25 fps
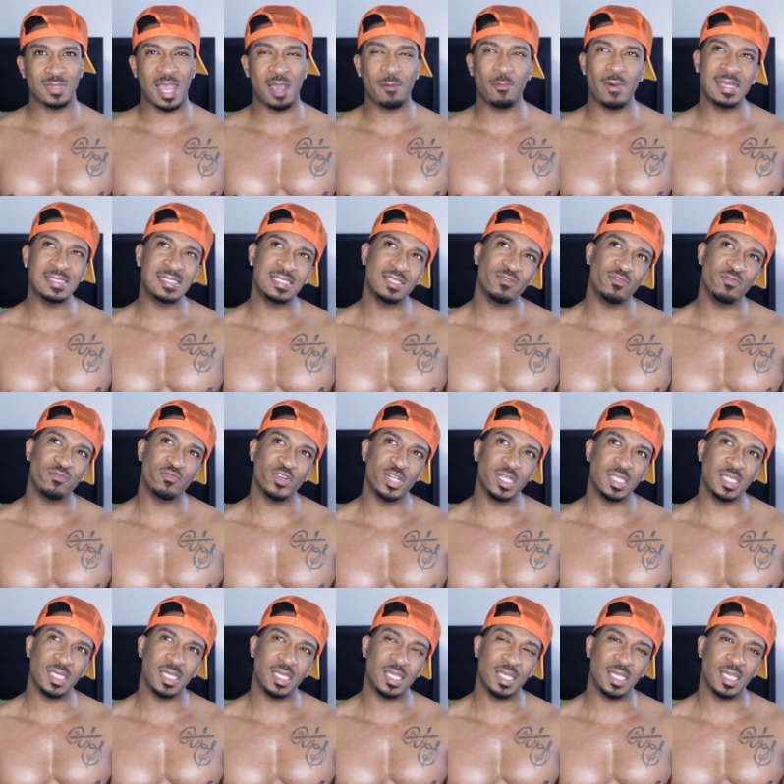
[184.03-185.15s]
I wasn't
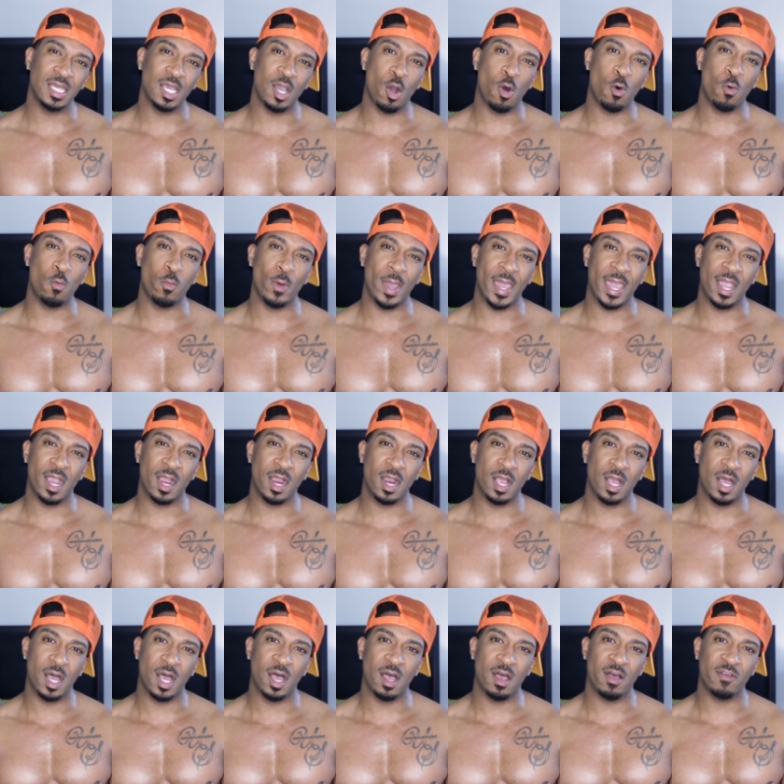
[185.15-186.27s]
really aware
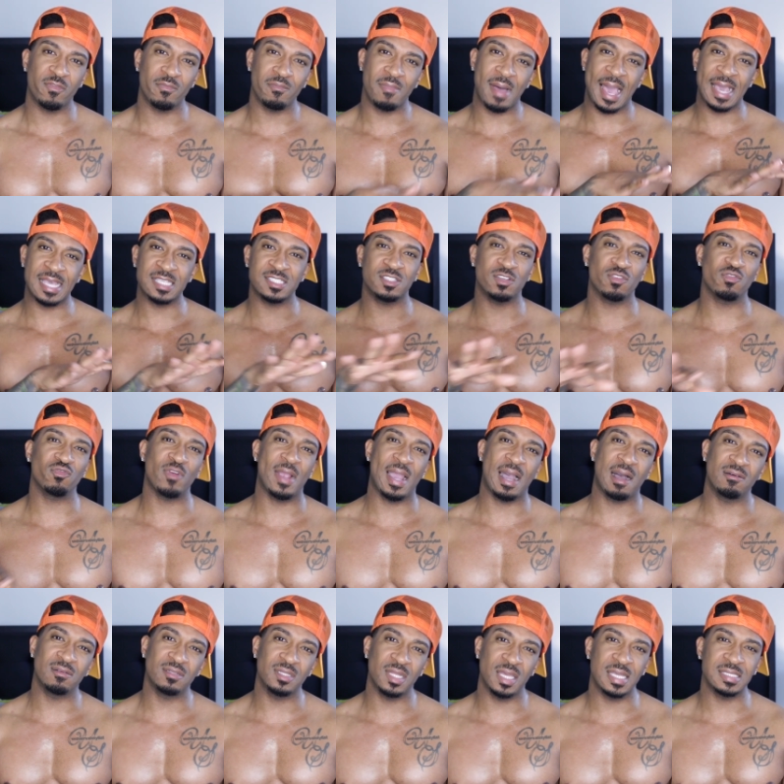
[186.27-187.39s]
of my
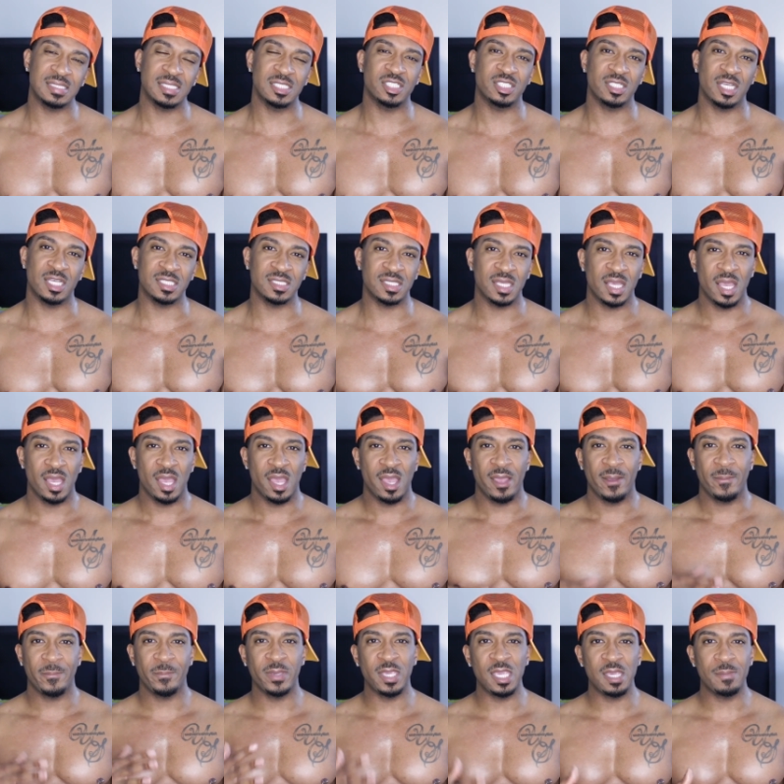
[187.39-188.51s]
surroundings and just
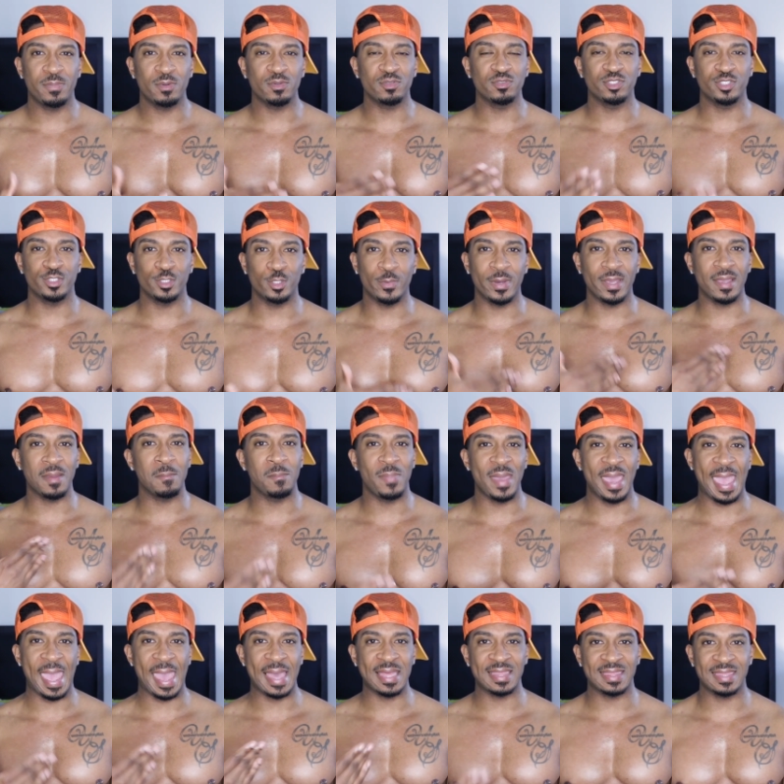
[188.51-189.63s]
people doing
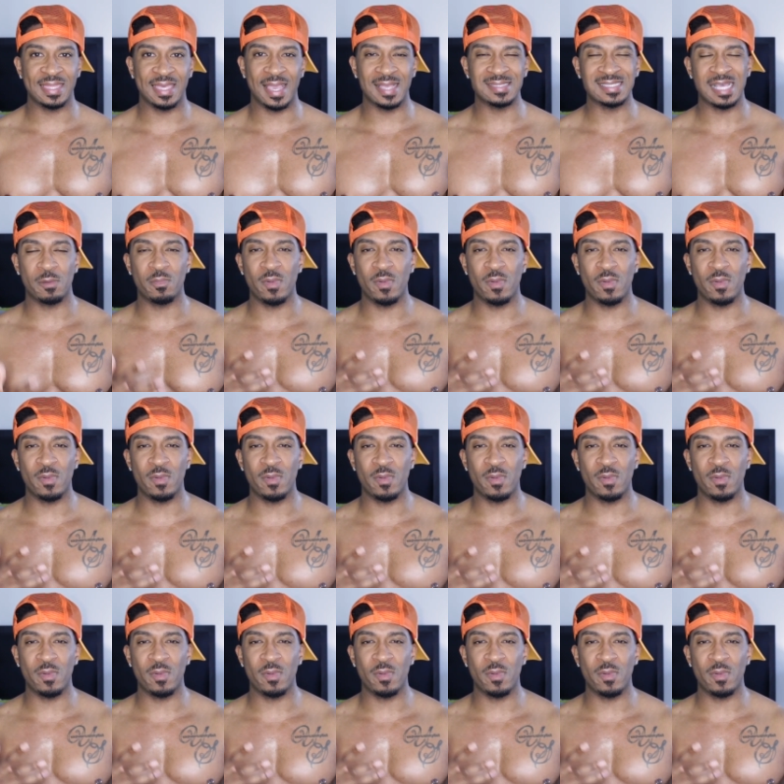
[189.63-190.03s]
bad things.